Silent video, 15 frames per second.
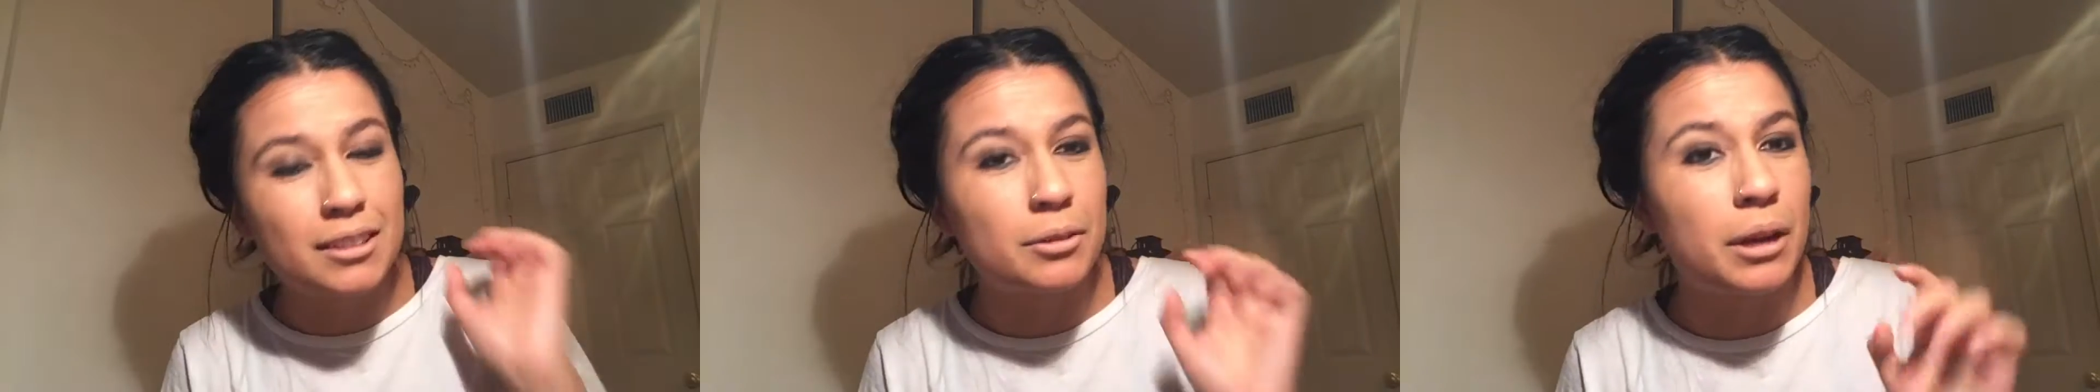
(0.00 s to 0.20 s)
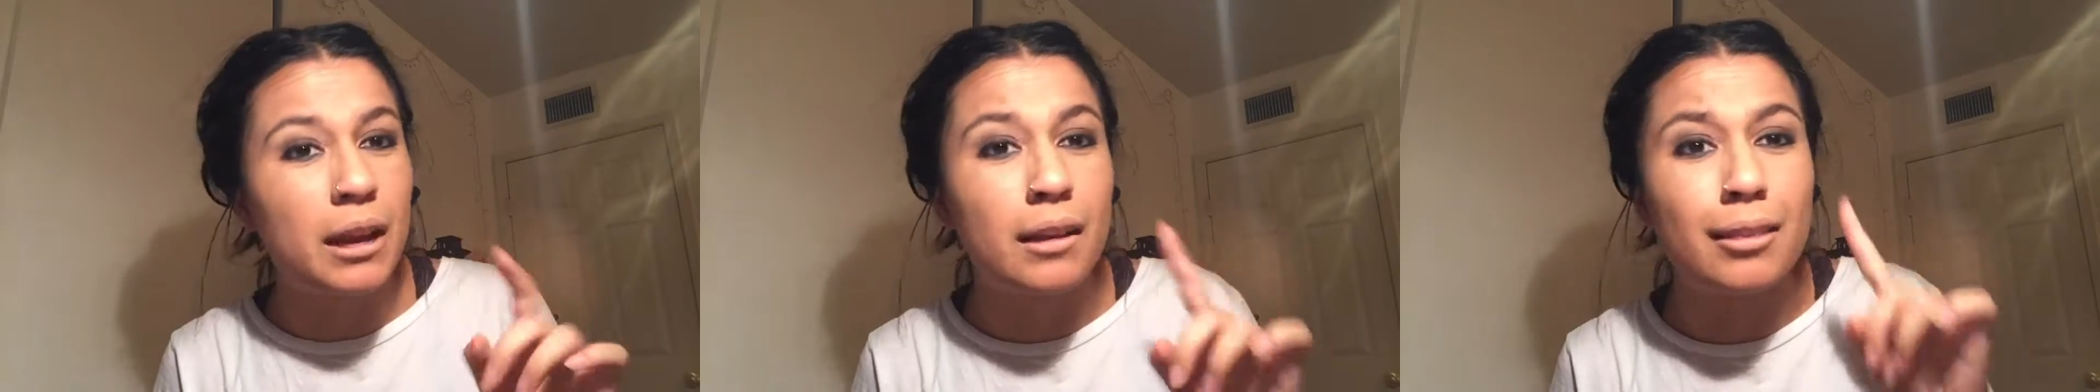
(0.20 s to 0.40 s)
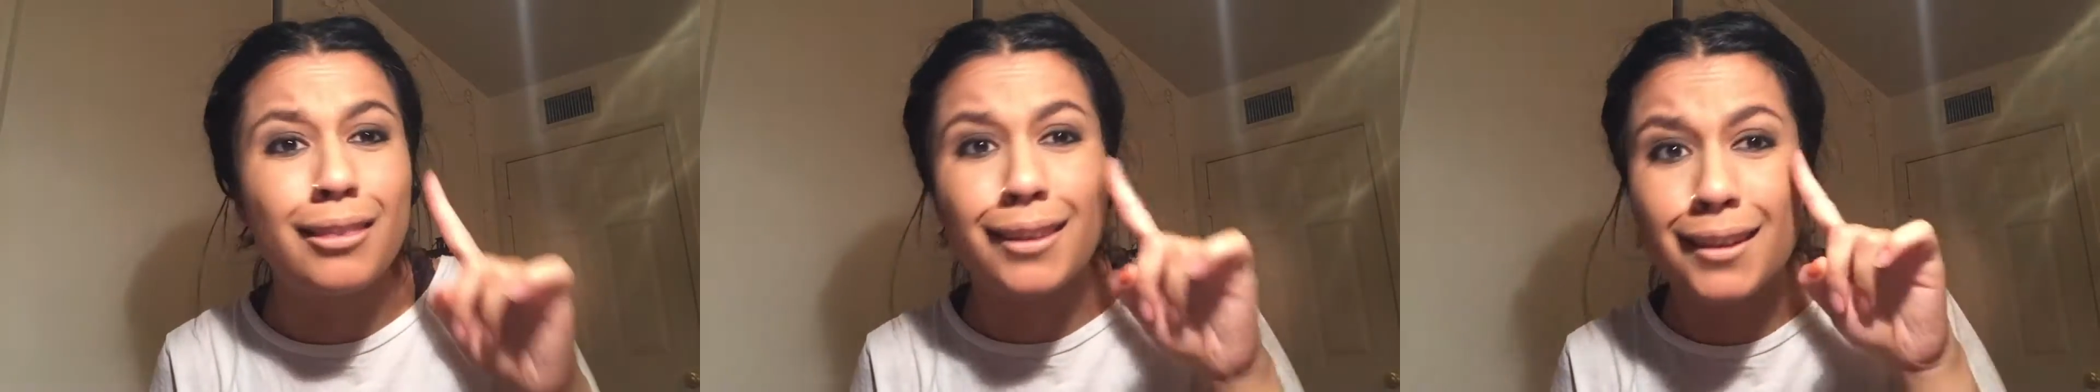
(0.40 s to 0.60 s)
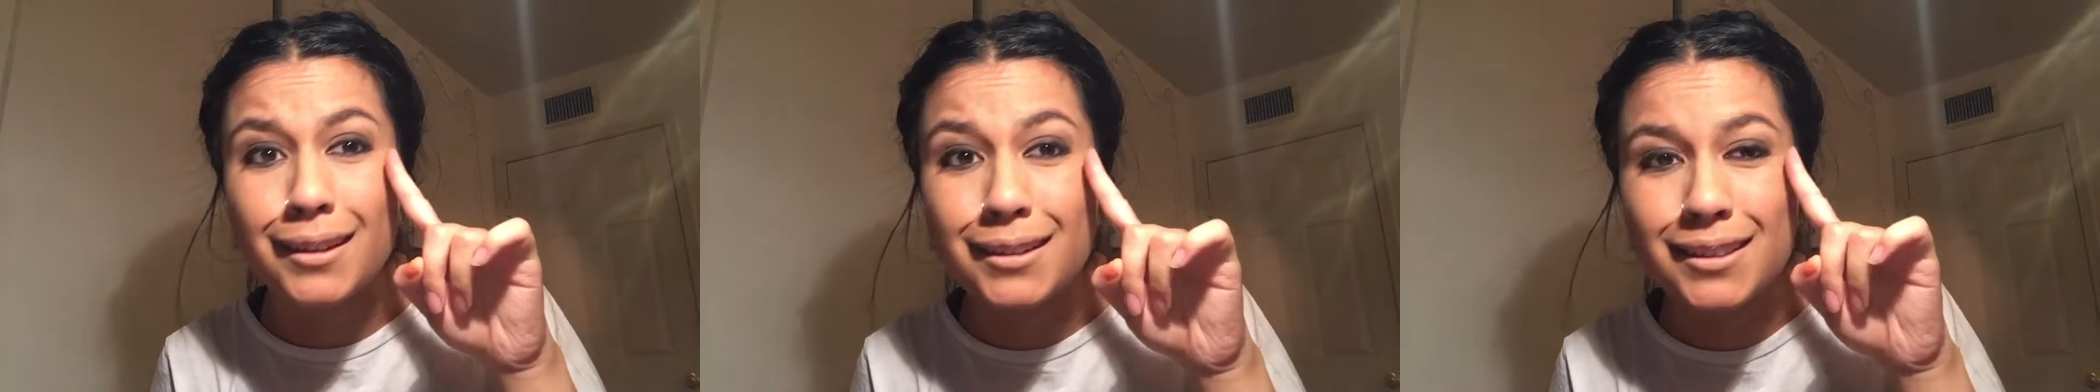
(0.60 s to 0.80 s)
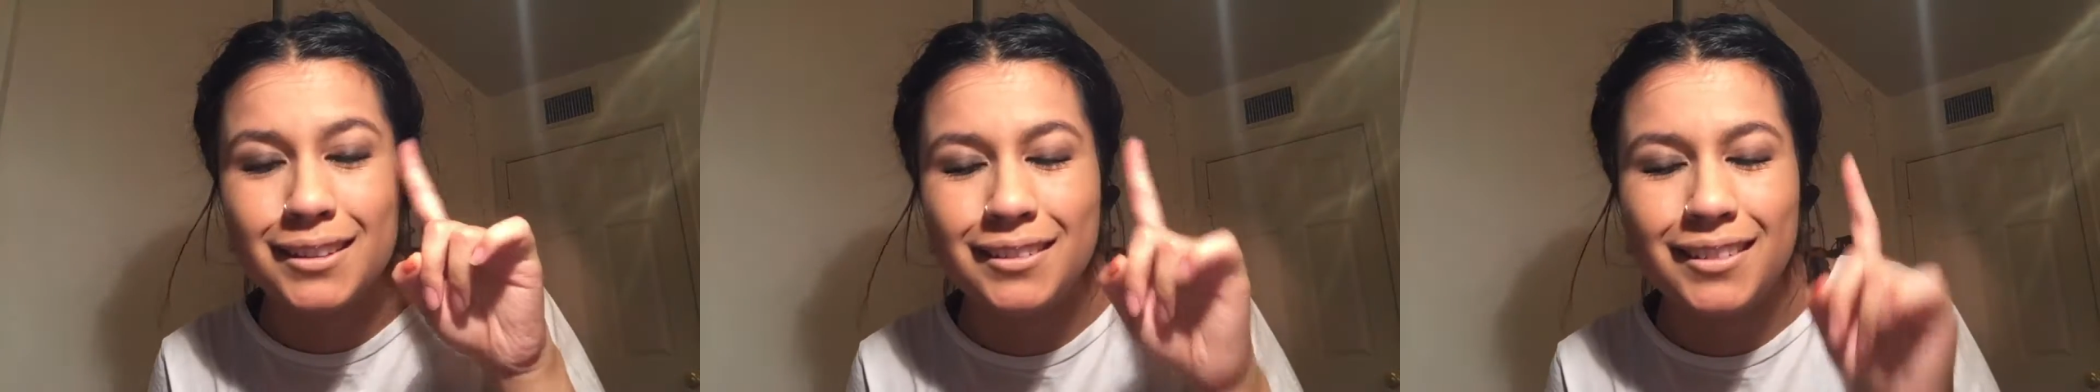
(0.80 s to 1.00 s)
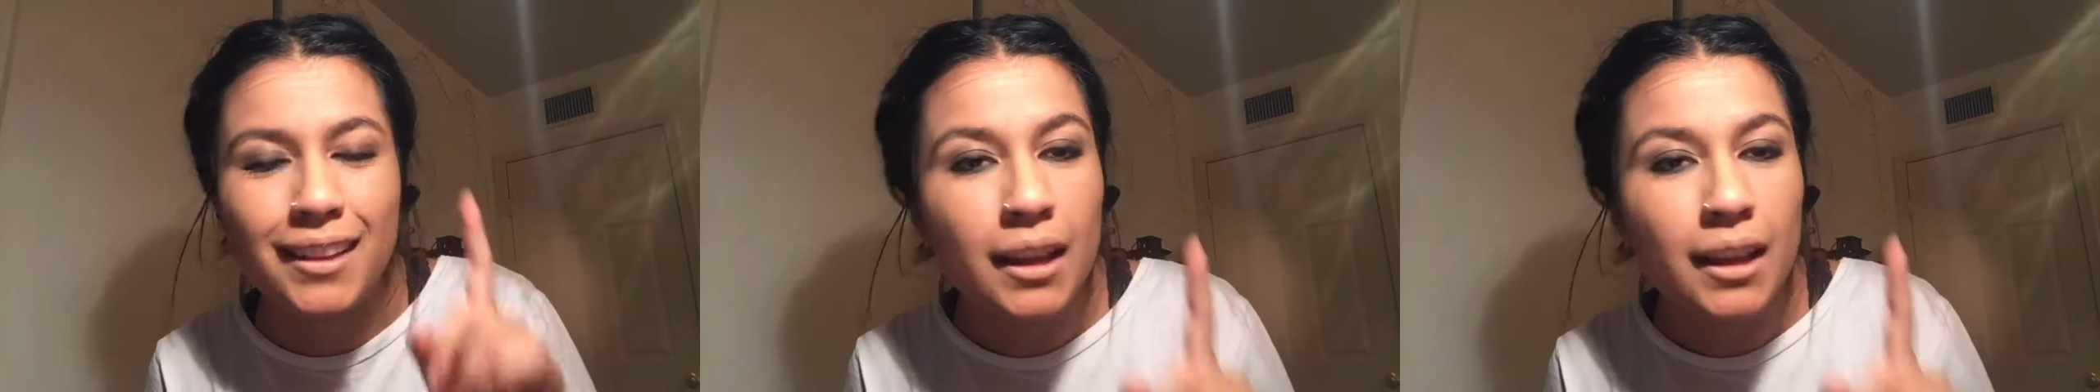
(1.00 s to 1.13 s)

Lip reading: Okay, this.